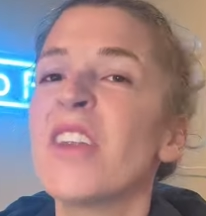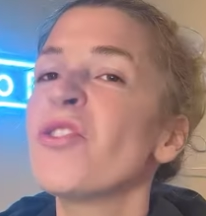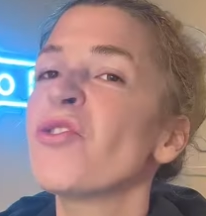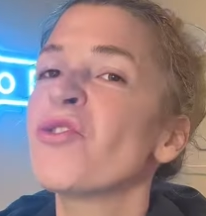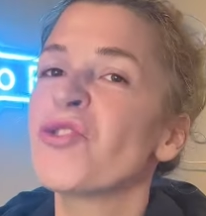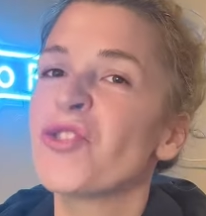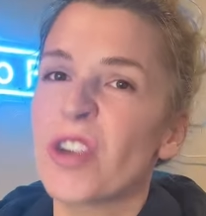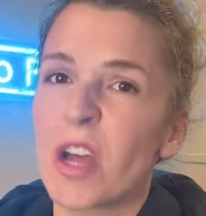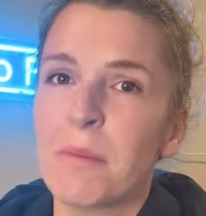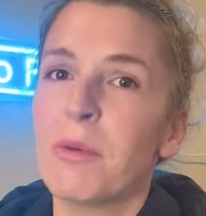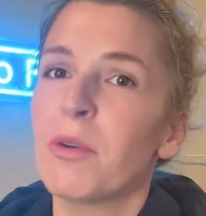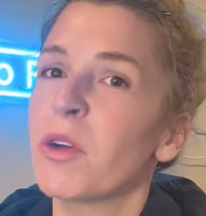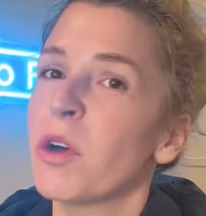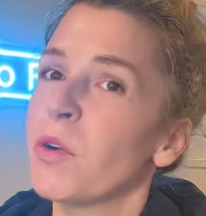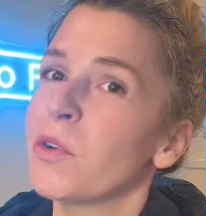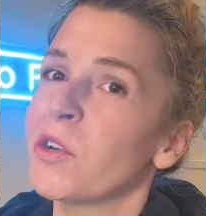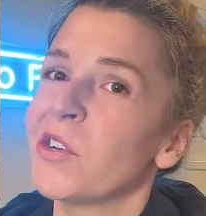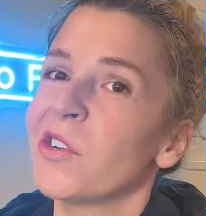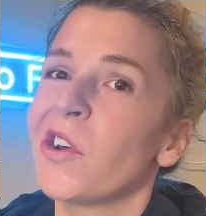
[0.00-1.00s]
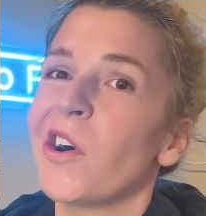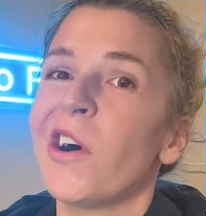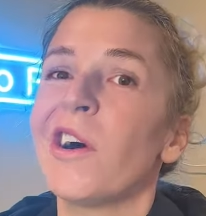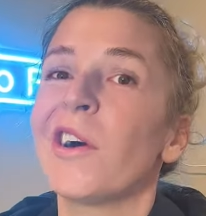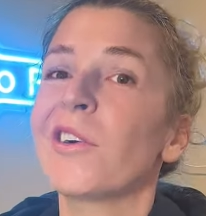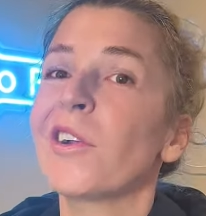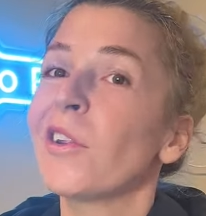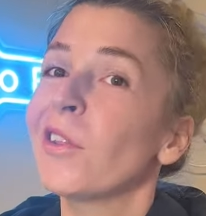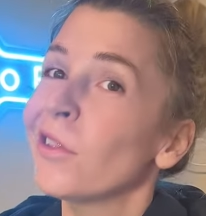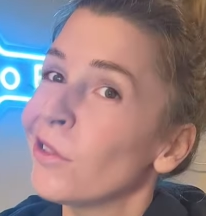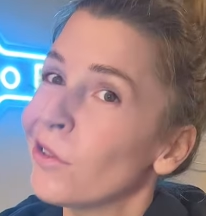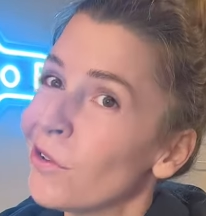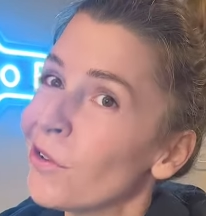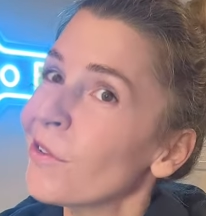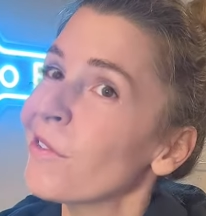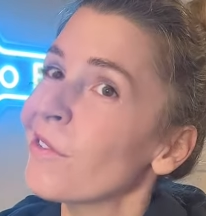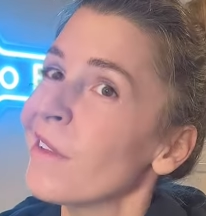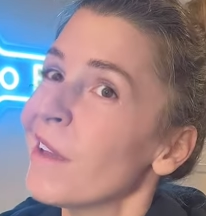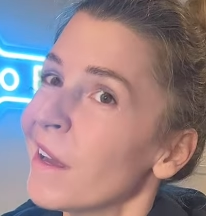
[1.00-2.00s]
your double-coated dog
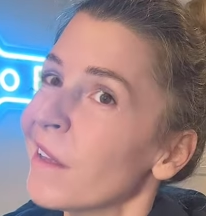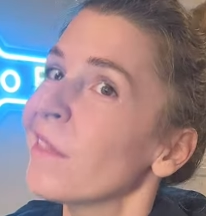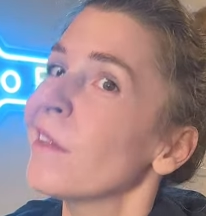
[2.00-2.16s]
looks like